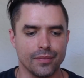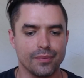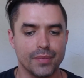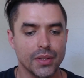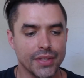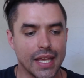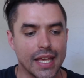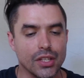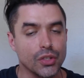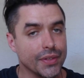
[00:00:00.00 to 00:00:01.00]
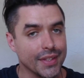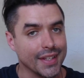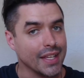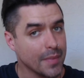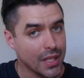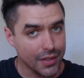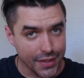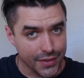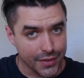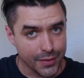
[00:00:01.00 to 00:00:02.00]
building and using an email
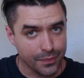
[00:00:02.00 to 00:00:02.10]
list.